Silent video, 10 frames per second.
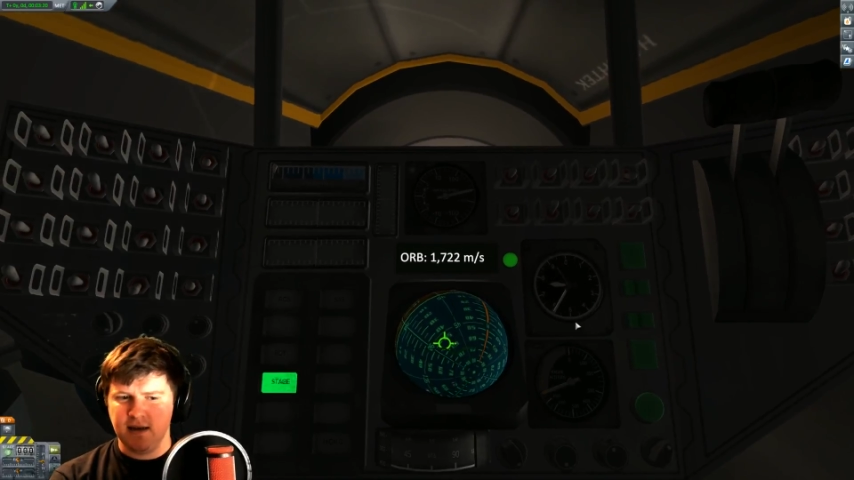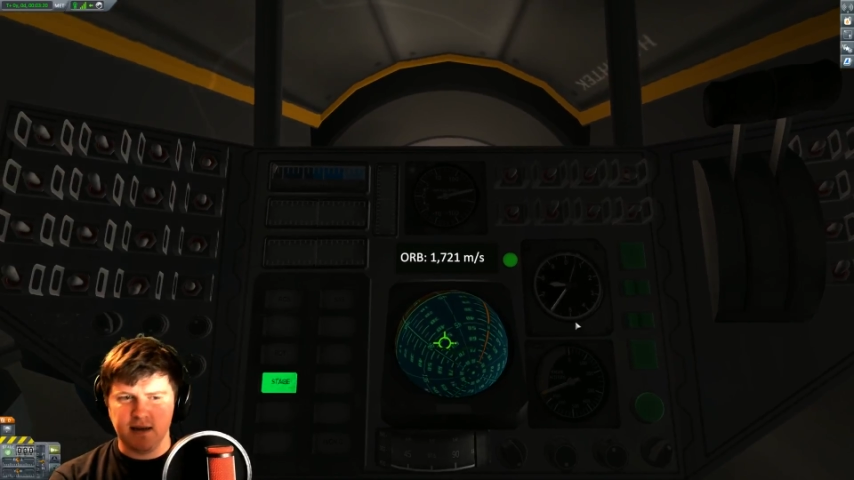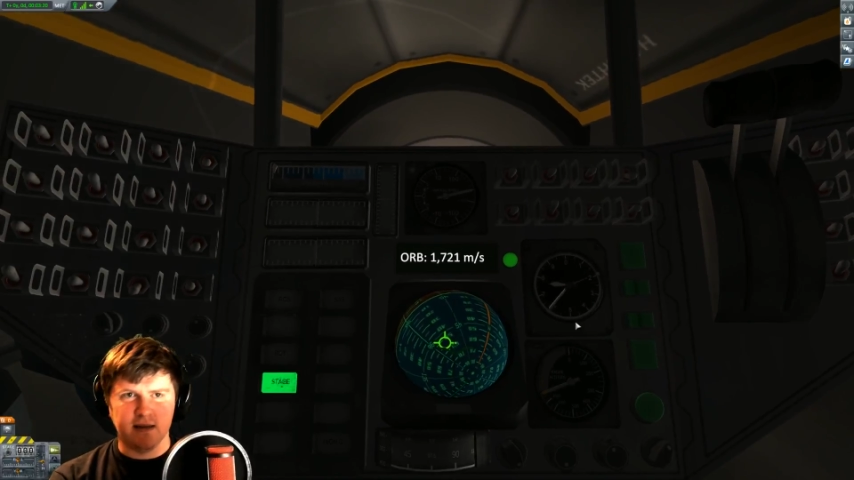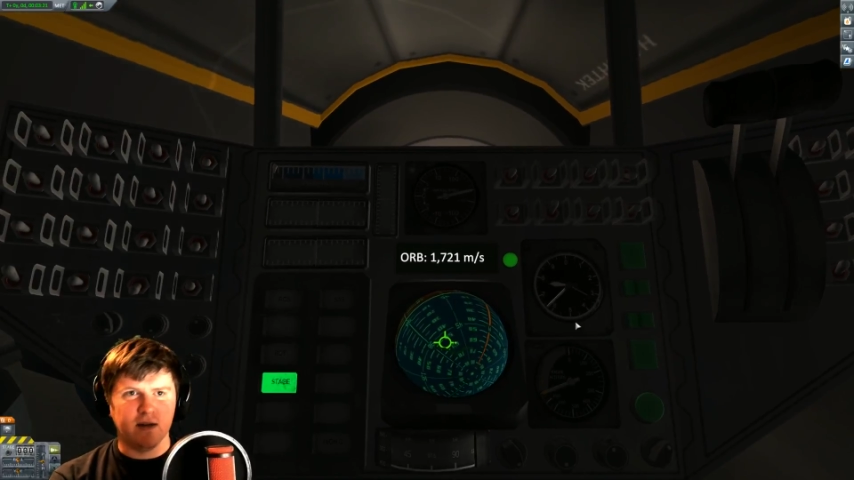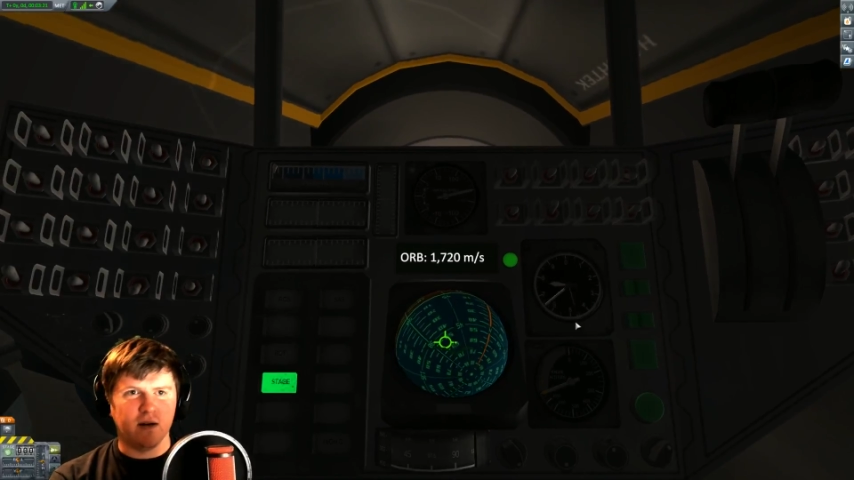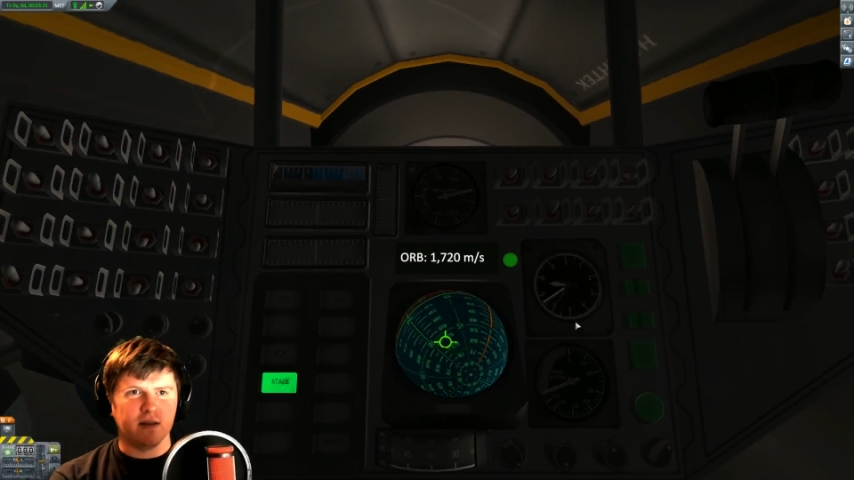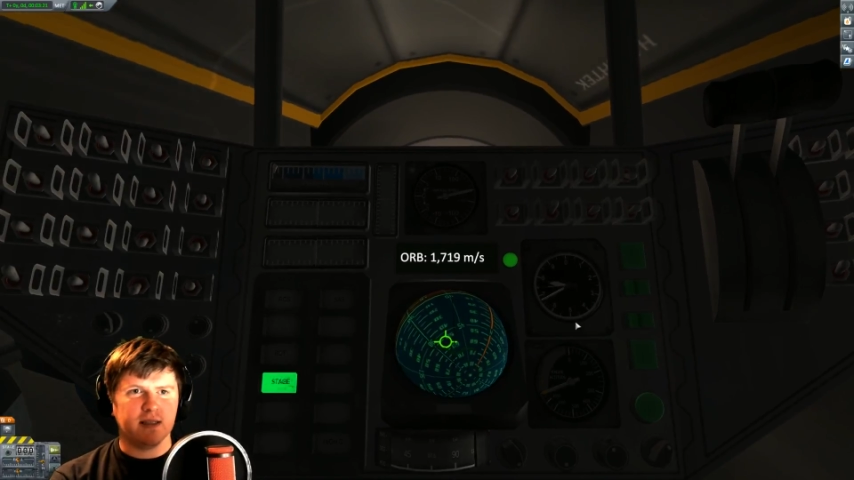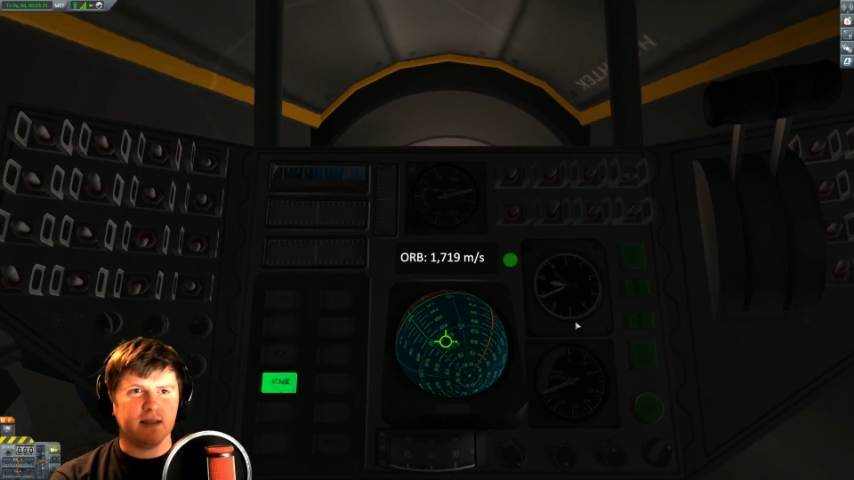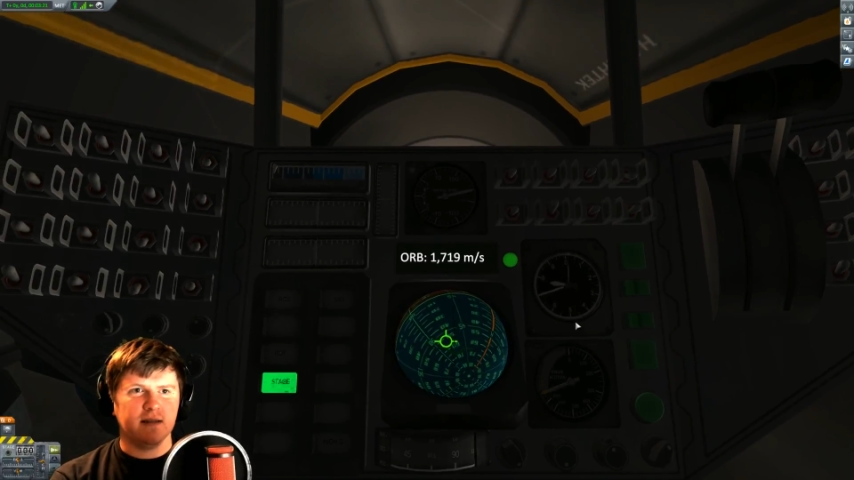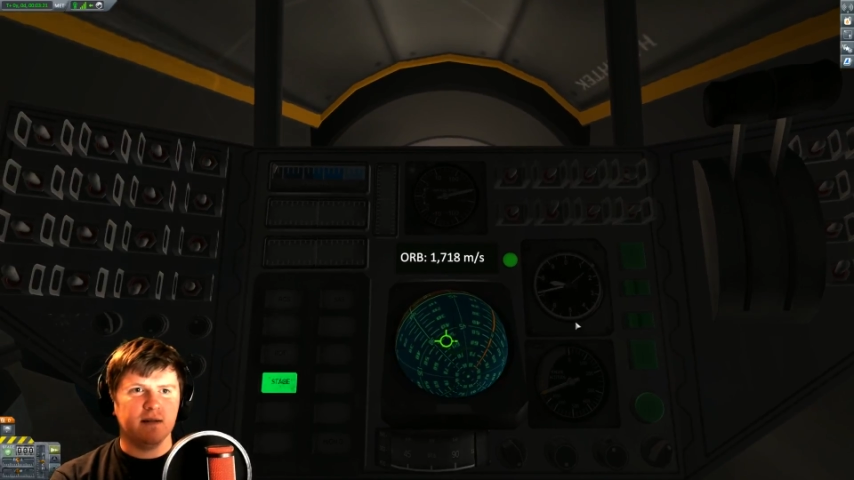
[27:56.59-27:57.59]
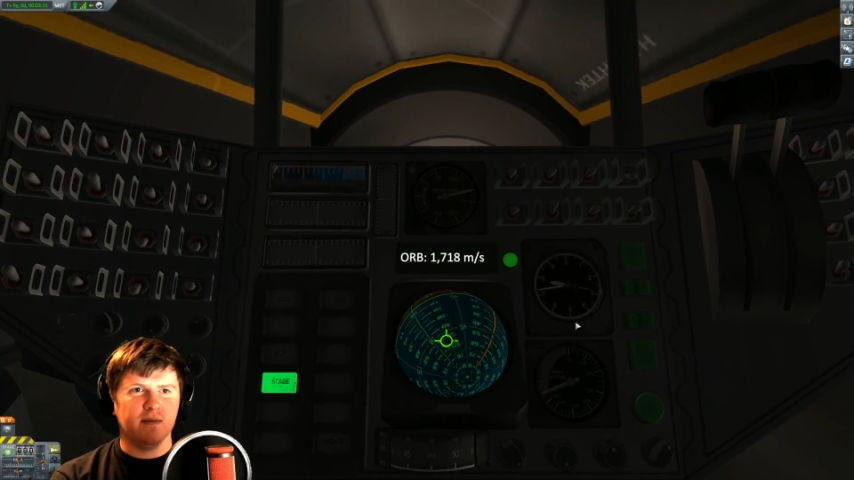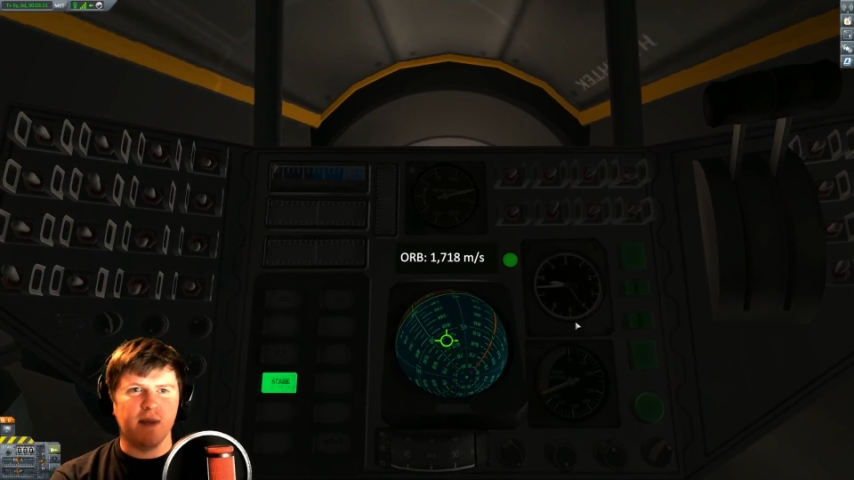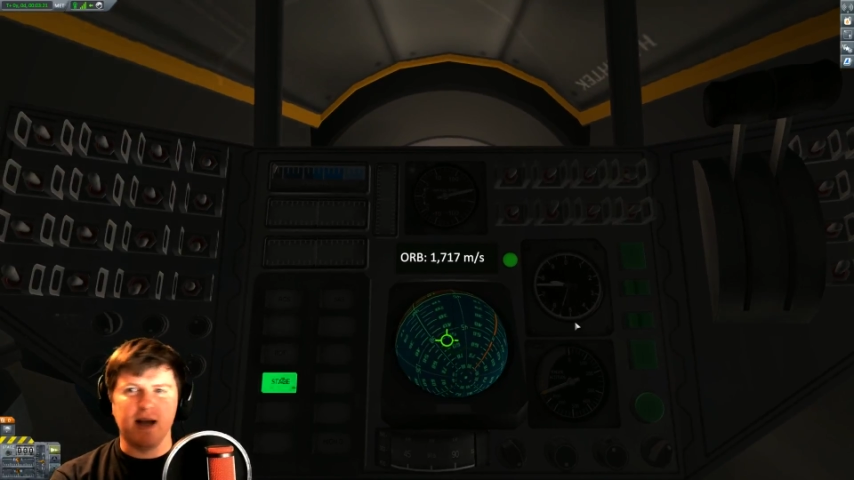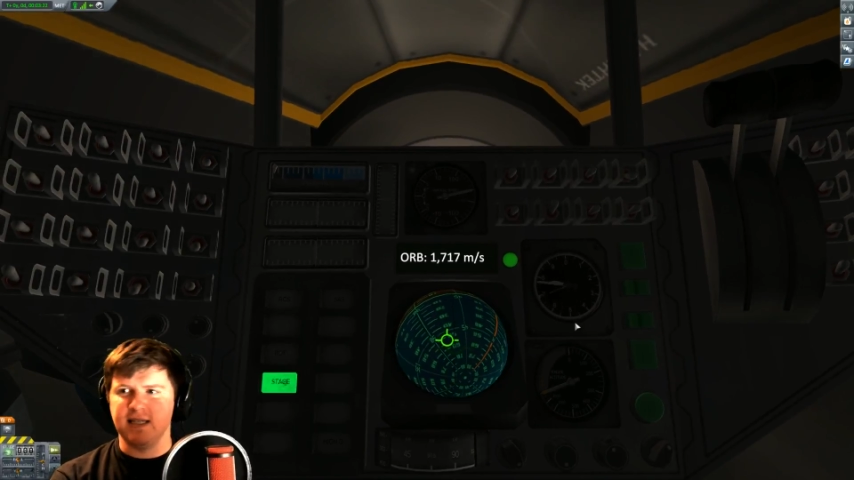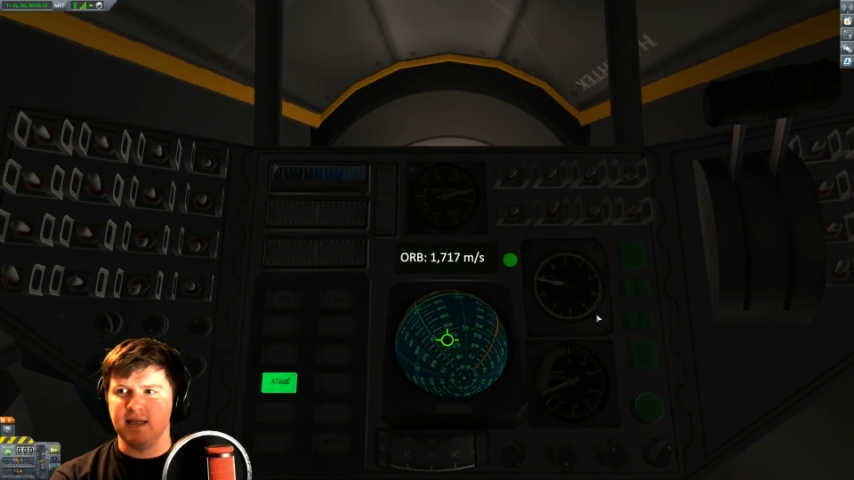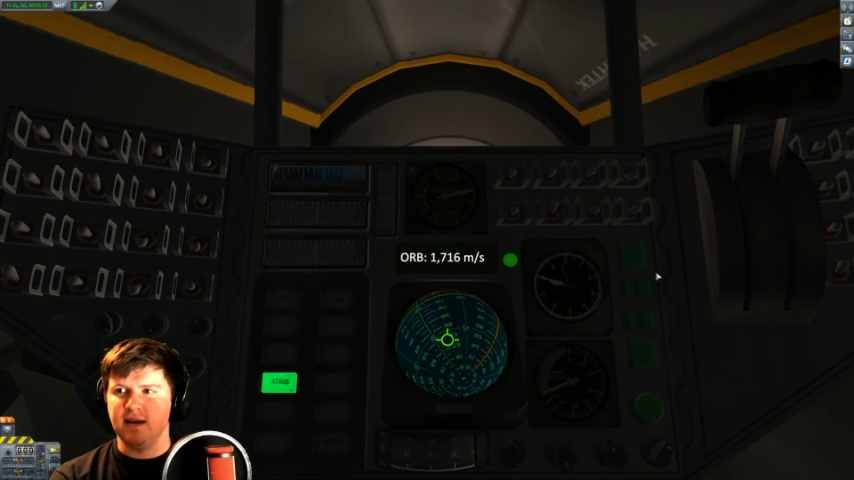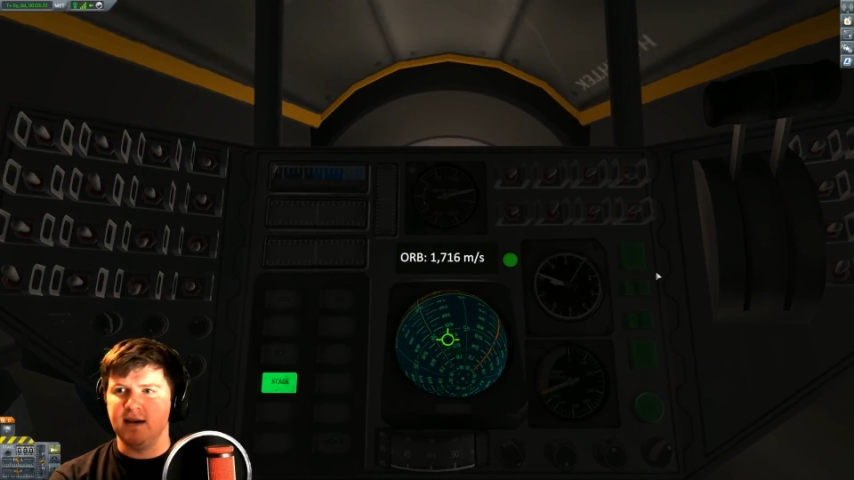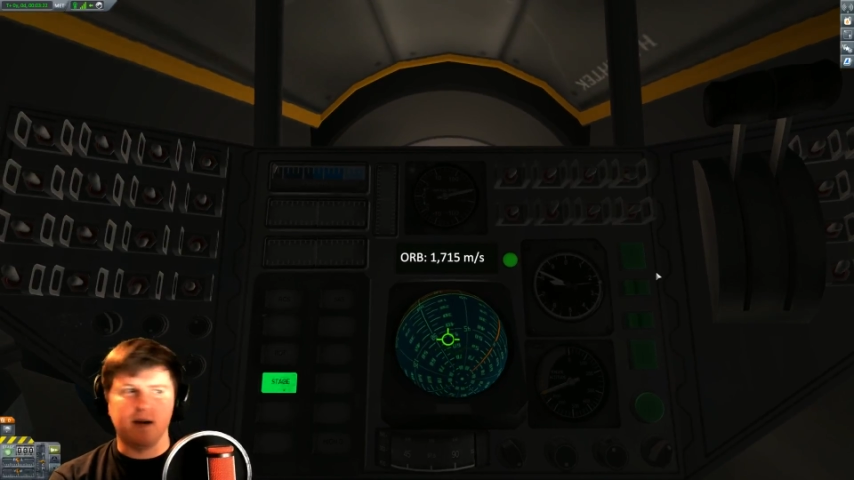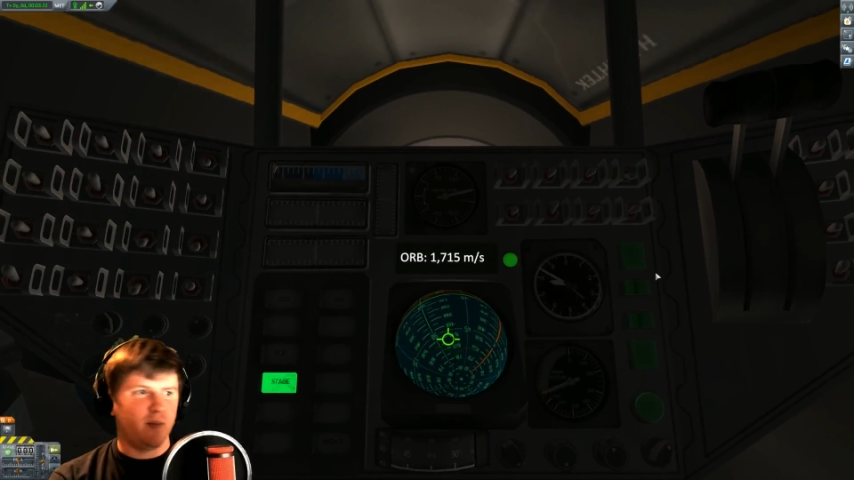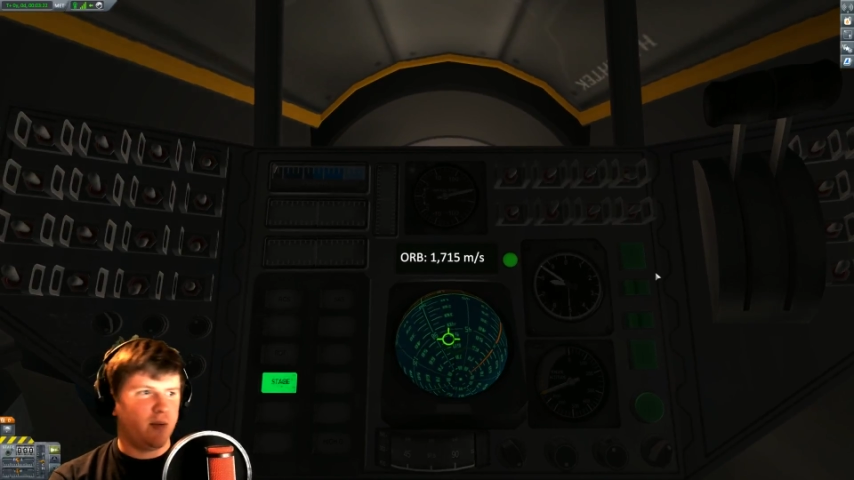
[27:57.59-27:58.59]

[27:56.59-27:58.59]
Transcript: not messing it up.